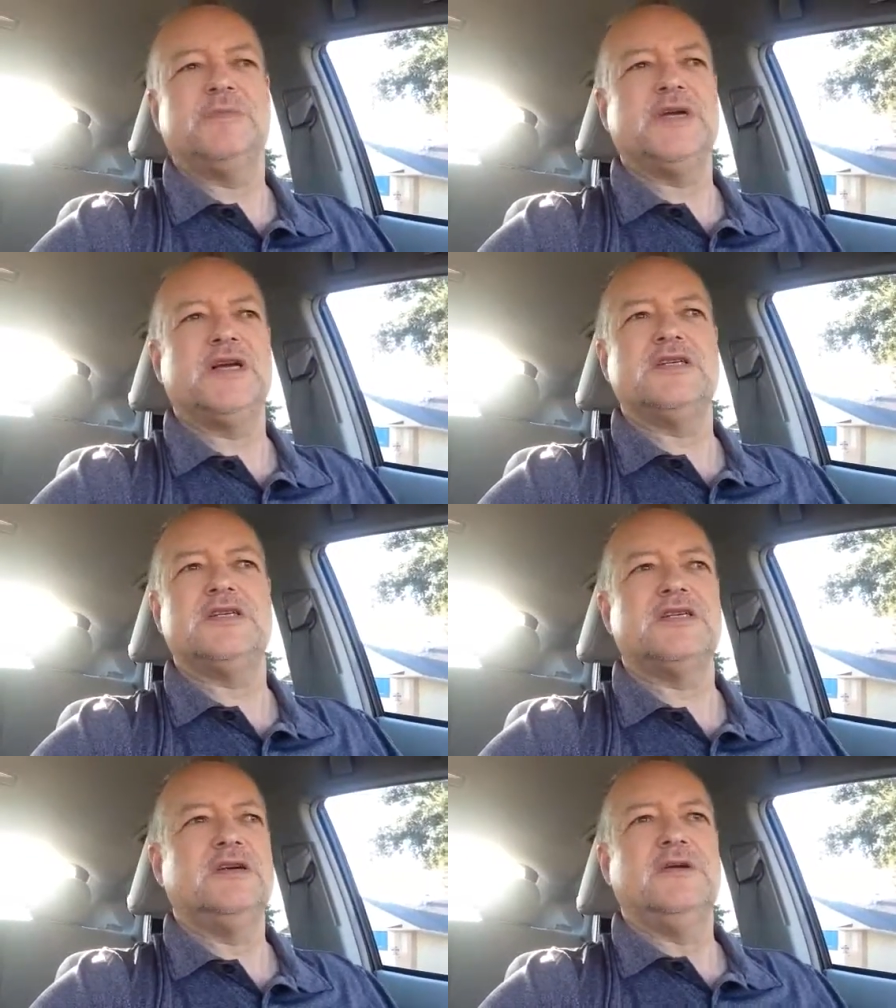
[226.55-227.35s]

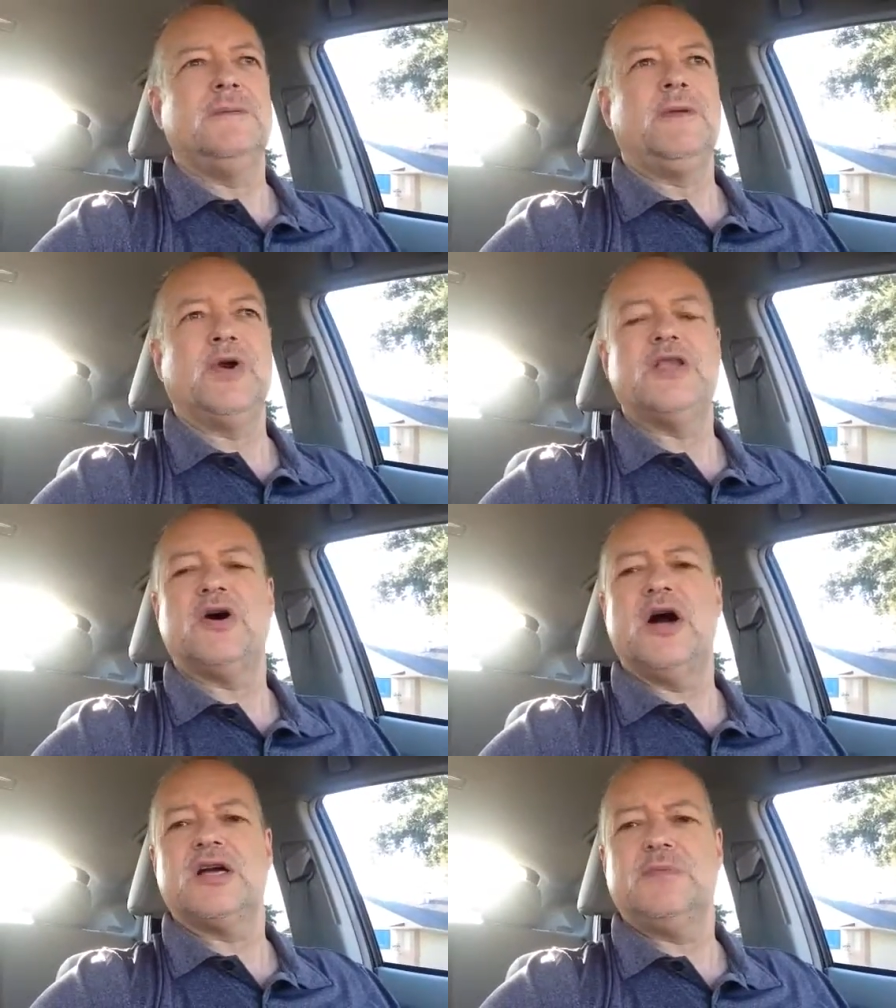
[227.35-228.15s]
Because when I
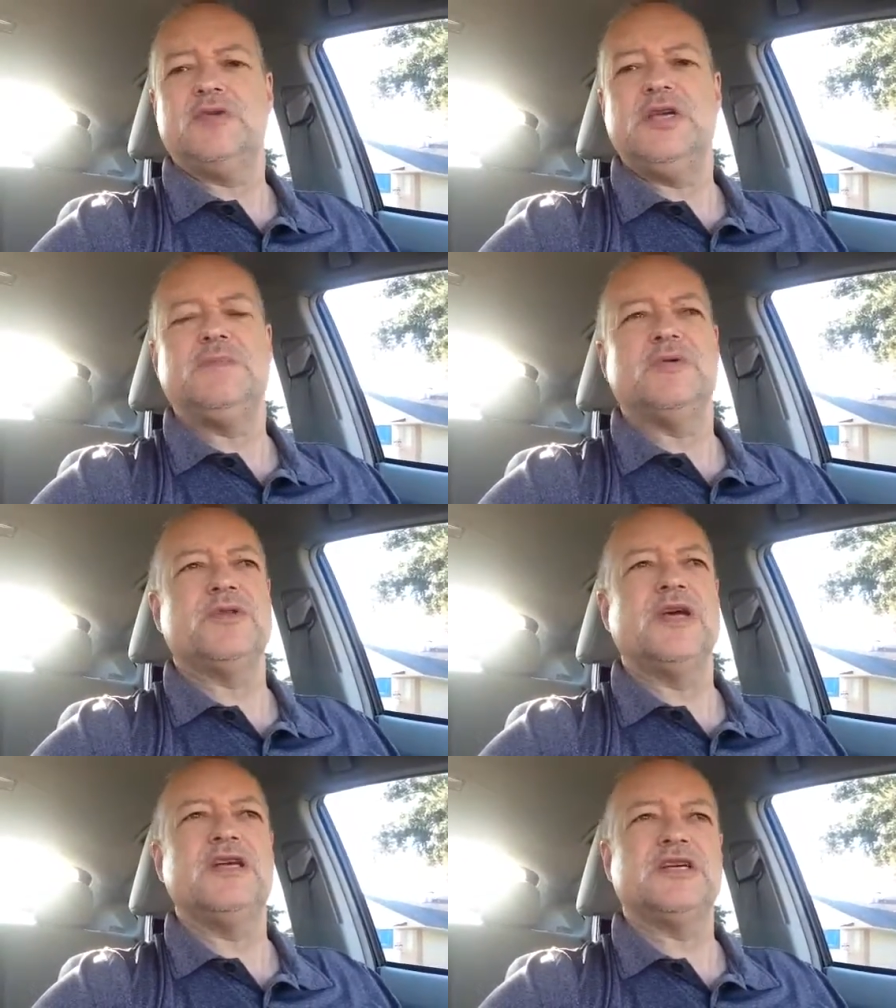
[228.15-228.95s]
talk about deeper
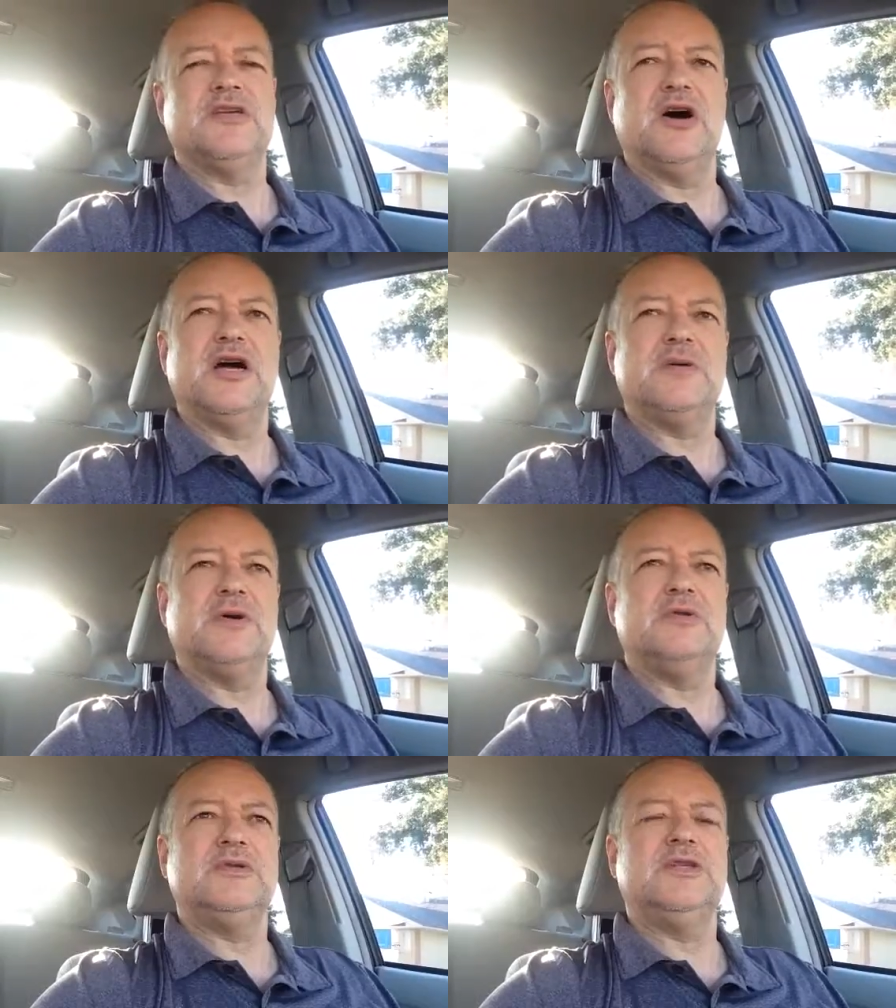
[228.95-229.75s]
things, I talk
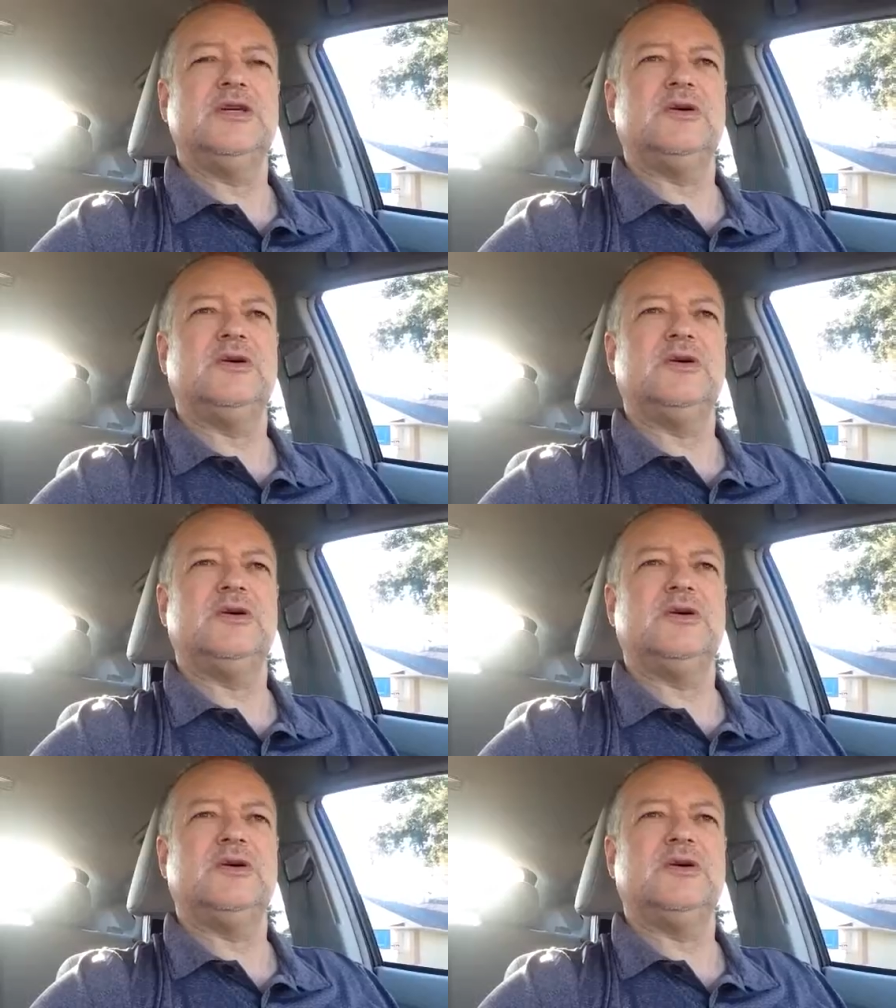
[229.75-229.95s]
about,